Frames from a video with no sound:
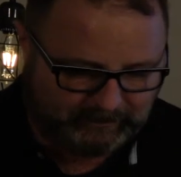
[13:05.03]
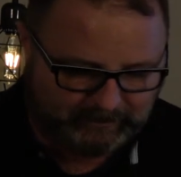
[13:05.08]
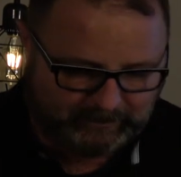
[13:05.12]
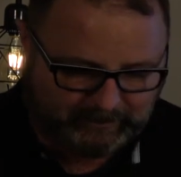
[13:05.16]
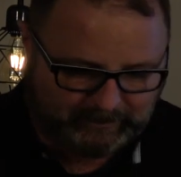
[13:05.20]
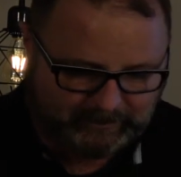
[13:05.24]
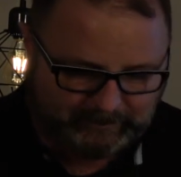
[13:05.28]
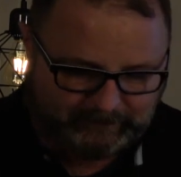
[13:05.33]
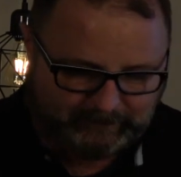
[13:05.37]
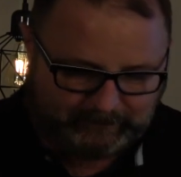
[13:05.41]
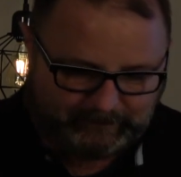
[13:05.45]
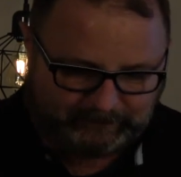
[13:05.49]

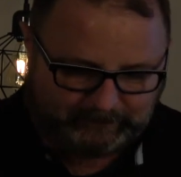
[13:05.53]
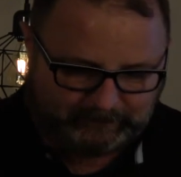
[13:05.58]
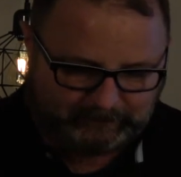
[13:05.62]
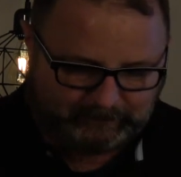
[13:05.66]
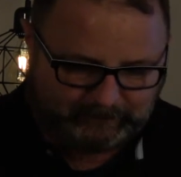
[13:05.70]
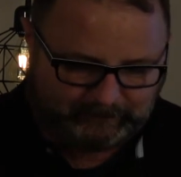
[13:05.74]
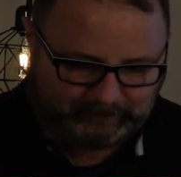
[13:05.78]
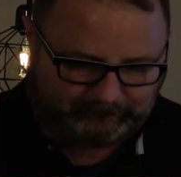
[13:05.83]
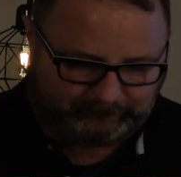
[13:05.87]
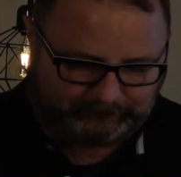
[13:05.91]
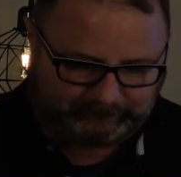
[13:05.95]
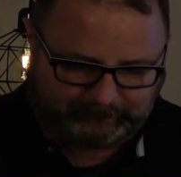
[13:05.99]
And then
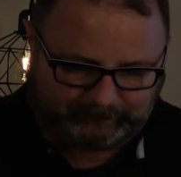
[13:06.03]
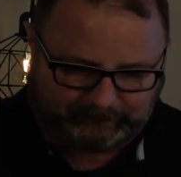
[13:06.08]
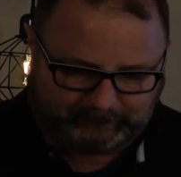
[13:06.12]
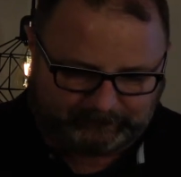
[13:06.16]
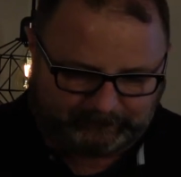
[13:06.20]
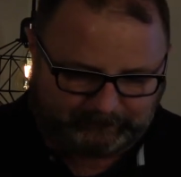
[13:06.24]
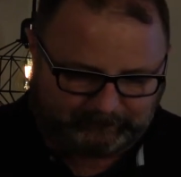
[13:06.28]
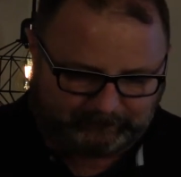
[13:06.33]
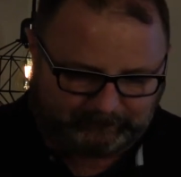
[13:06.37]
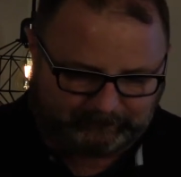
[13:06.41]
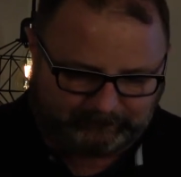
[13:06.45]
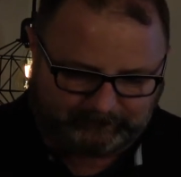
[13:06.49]

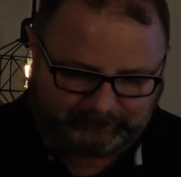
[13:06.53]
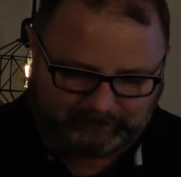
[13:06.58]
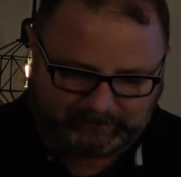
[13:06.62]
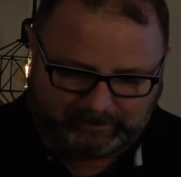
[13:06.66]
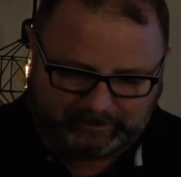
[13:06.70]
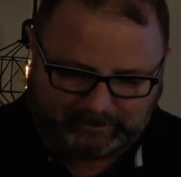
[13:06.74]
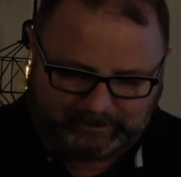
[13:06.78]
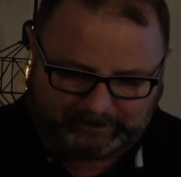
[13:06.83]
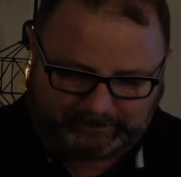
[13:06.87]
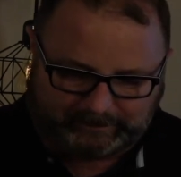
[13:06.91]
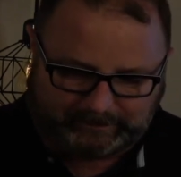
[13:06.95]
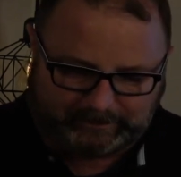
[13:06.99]
cursor,
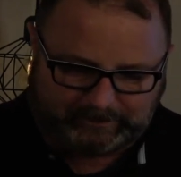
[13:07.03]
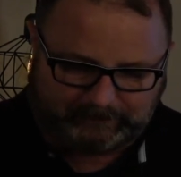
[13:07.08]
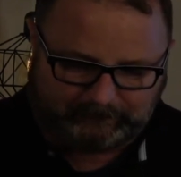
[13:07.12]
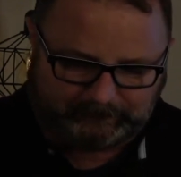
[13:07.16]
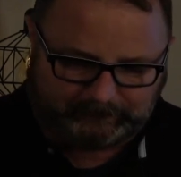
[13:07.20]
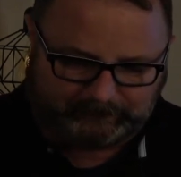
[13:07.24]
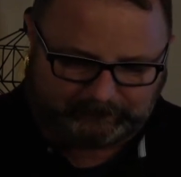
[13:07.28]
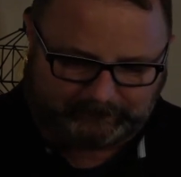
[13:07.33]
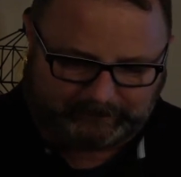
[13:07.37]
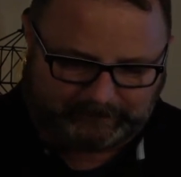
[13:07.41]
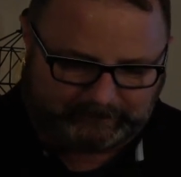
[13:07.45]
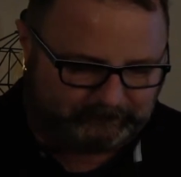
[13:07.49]
I can even
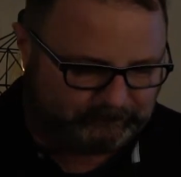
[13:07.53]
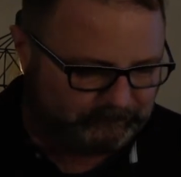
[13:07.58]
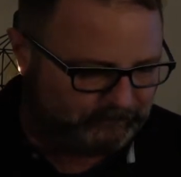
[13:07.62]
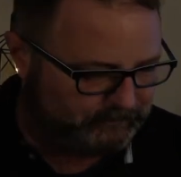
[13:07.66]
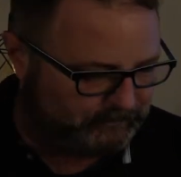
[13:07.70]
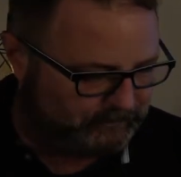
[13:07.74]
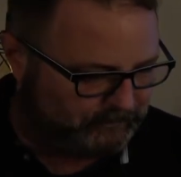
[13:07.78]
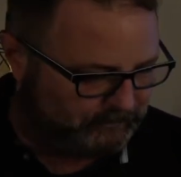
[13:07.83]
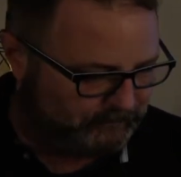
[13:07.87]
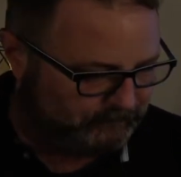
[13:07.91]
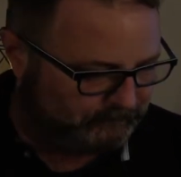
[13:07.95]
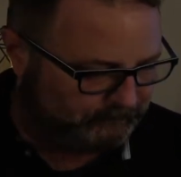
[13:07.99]
change the
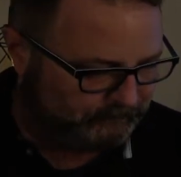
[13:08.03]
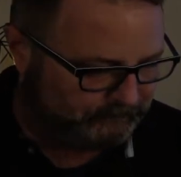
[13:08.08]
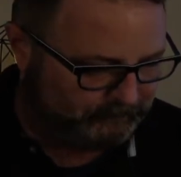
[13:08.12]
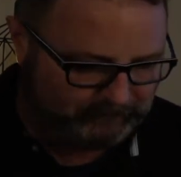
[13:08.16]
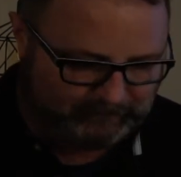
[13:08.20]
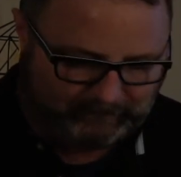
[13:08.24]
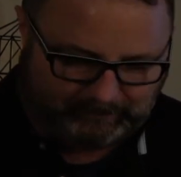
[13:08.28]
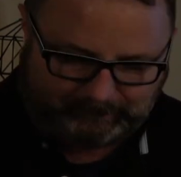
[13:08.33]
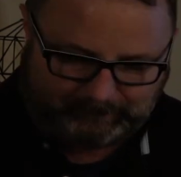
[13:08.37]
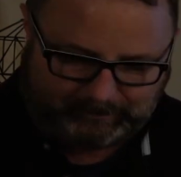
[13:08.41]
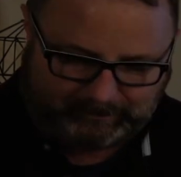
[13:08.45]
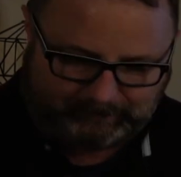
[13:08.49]
cursor.
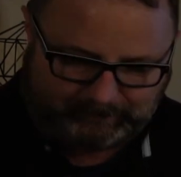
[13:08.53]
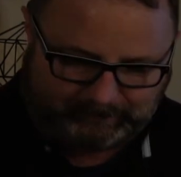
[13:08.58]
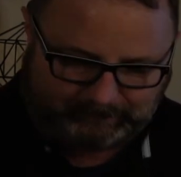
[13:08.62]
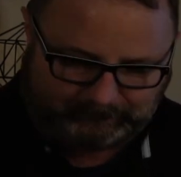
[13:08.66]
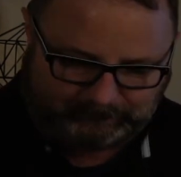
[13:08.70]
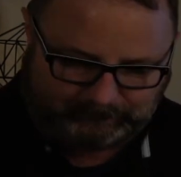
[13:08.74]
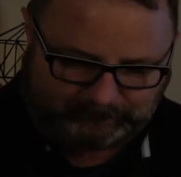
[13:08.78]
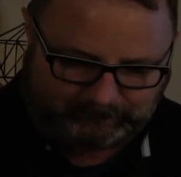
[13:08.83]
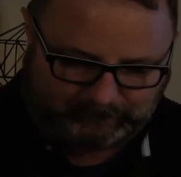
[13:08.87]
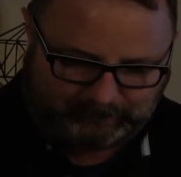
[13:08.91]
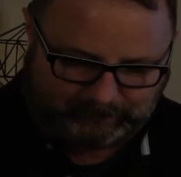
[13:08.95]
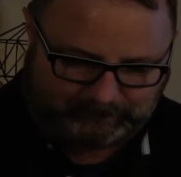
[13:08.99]
I'm going to make
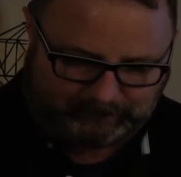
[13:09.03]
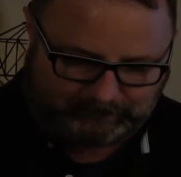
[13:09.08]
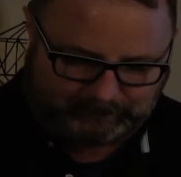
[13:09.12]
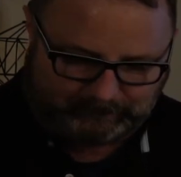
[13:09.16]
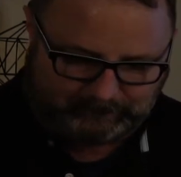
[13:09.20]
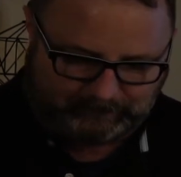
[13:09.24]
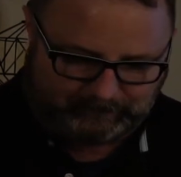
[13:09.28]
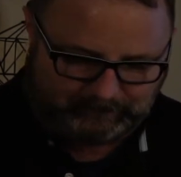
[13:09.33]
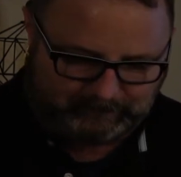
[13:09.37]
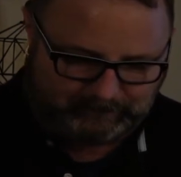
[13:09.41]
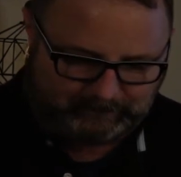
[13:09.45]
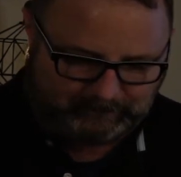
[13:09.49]
sure
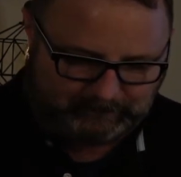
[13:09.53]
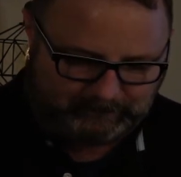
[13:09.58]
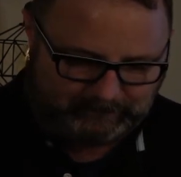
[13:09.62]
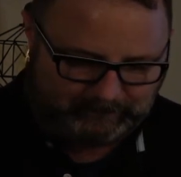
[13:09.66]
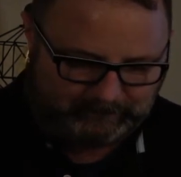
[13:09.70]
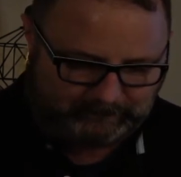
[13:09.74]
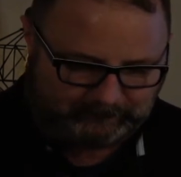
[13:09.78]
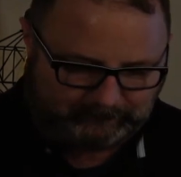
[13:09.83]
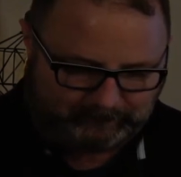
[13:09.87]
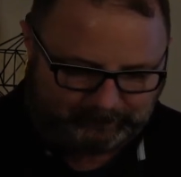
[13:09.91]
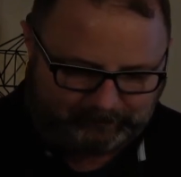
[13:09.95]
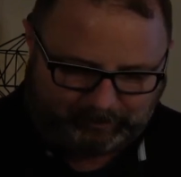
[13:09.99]

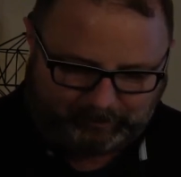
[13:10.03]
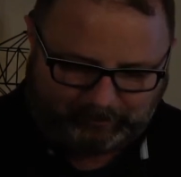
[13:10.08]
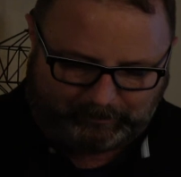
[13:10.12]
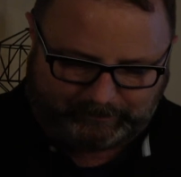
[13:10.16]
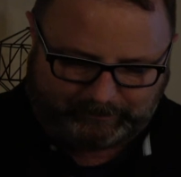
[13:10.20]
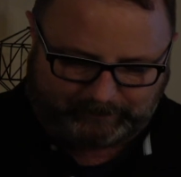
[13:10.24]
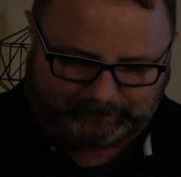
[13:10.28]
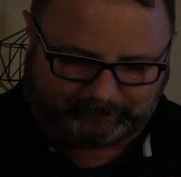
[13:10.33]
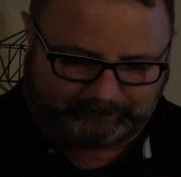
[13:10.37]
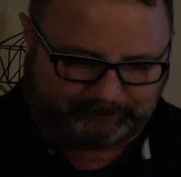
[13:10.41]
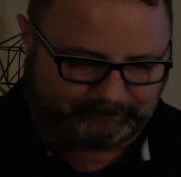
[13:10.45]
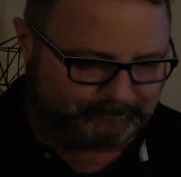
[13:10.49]
it's a
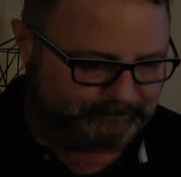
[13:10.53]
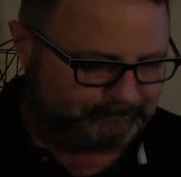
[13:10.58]
pointer.